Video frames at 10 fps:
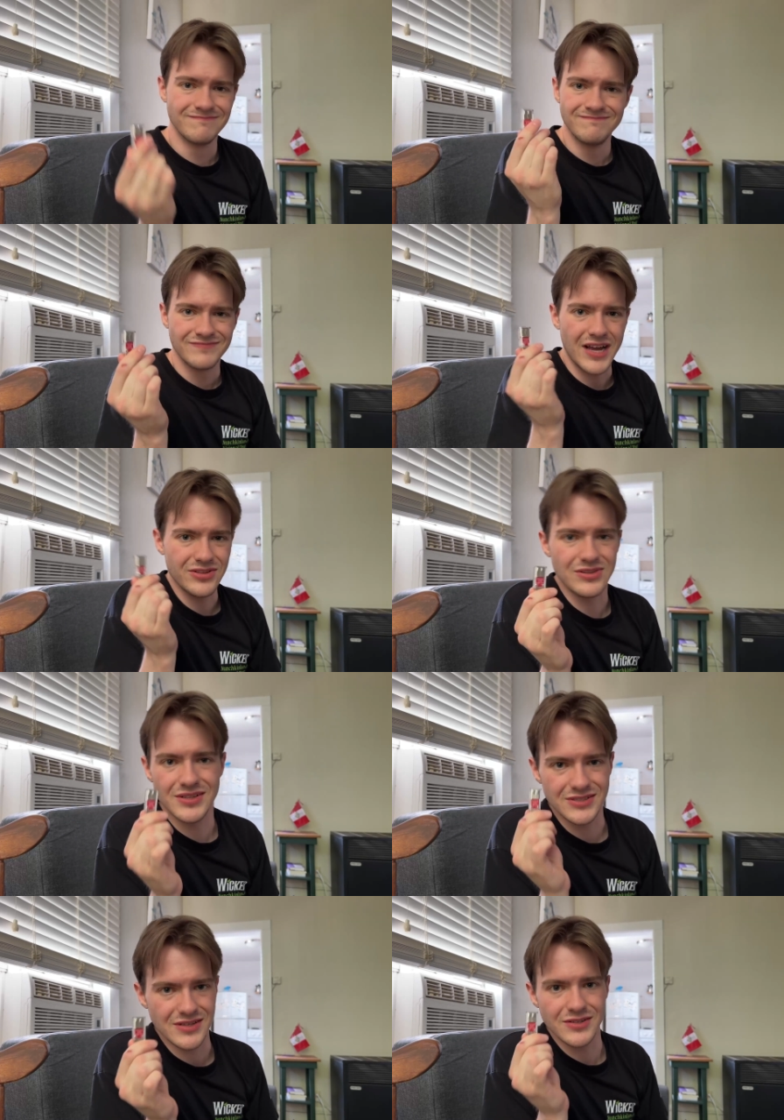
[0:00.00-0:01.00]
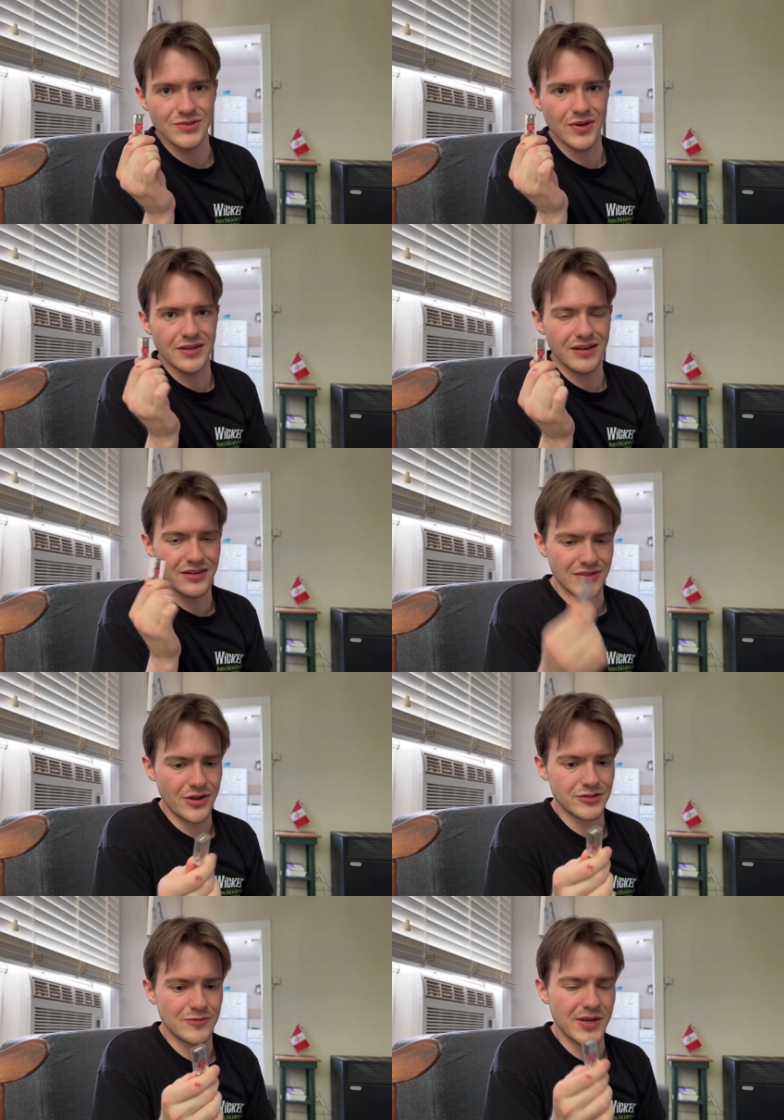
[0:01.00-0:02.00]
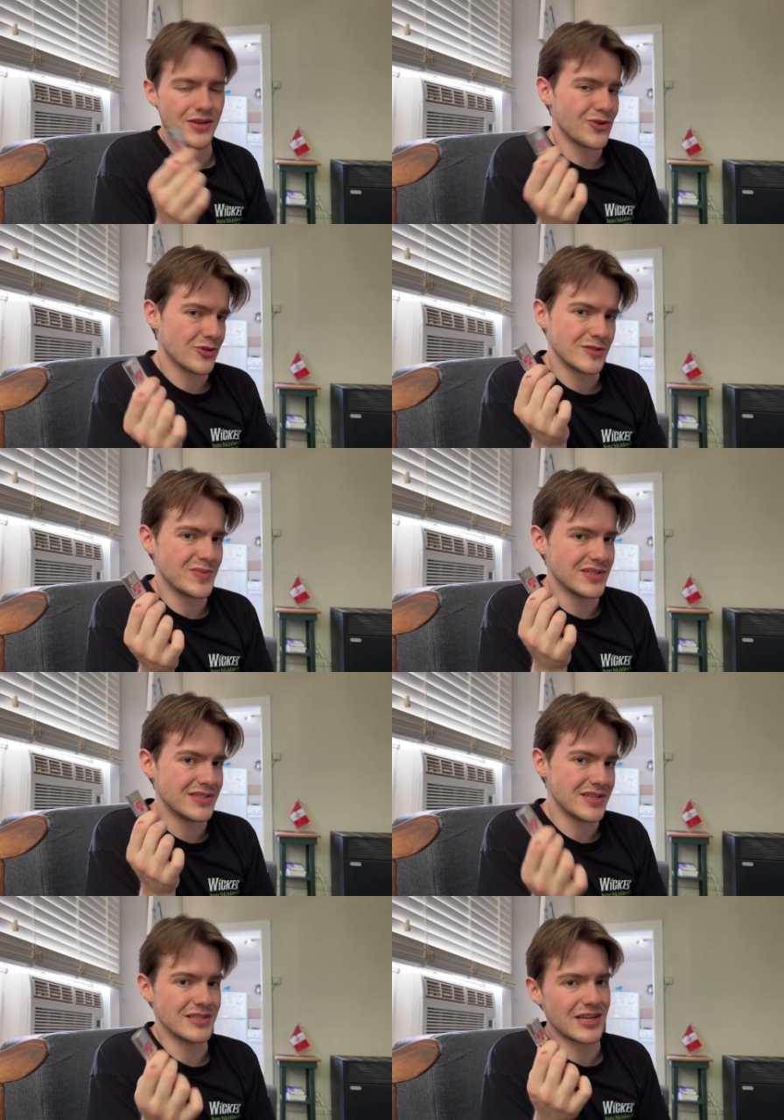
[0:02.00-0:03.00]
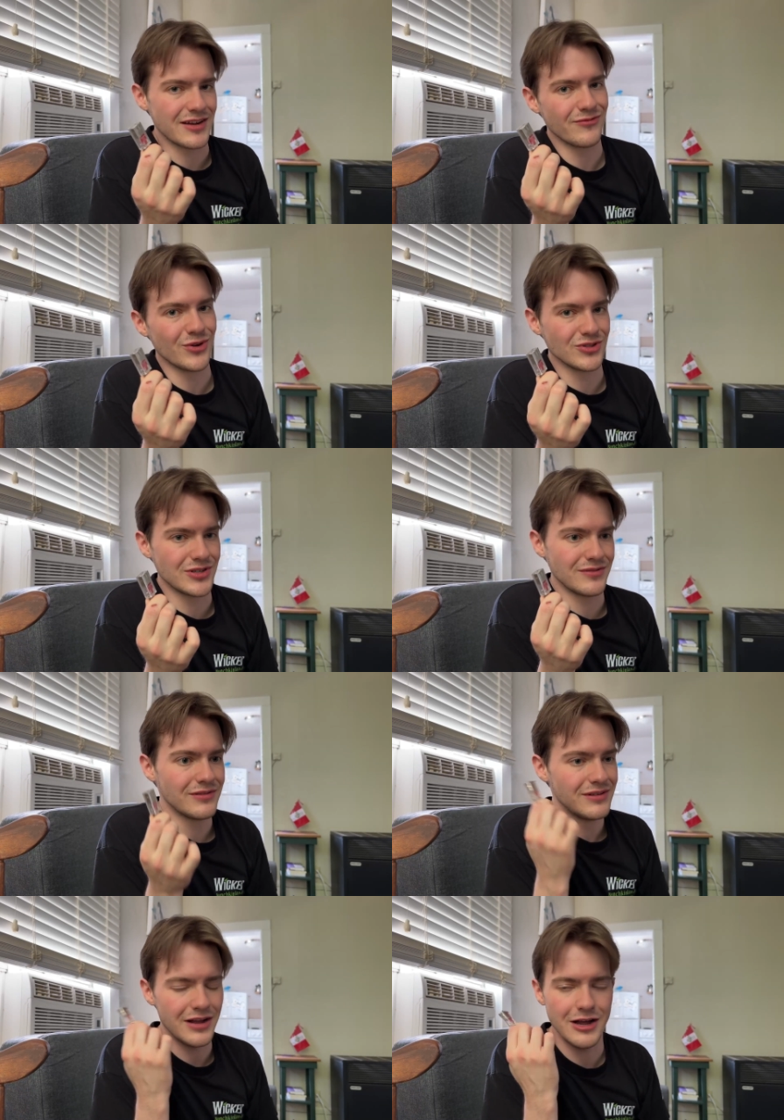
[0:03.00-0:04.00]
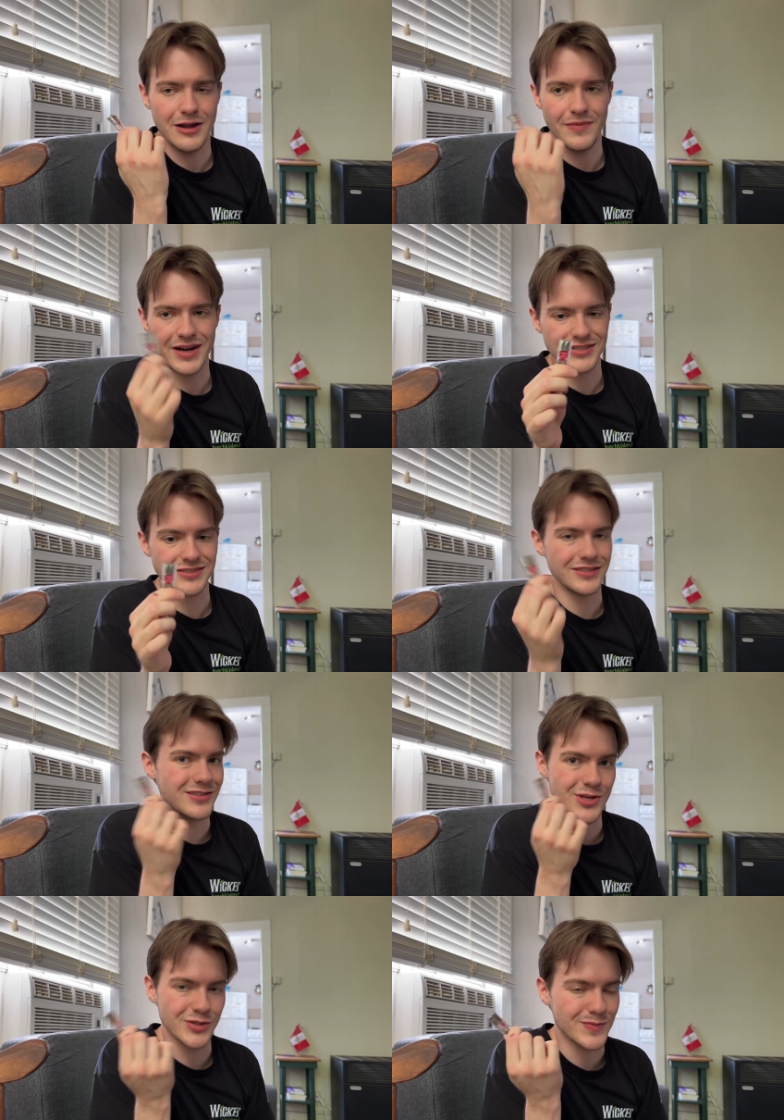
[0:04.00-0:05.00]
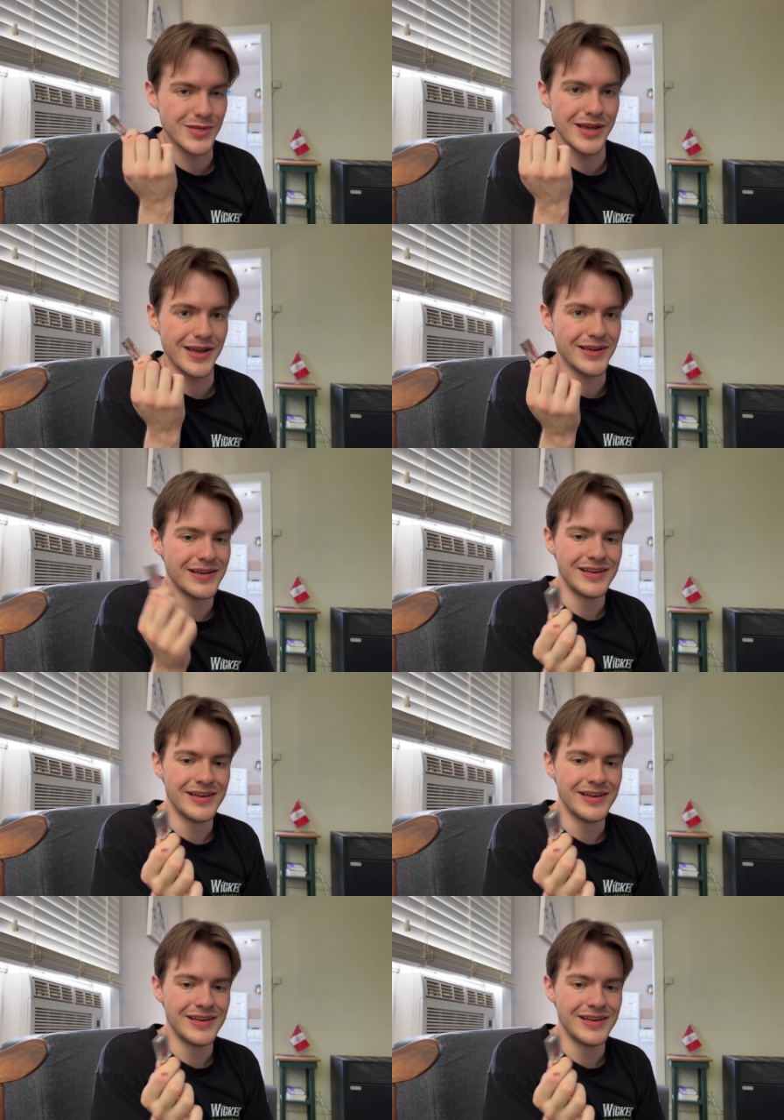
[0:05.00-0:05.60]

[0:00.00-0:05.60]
I think this thing is great. They also make a USB-C type version. I just need the USB-A.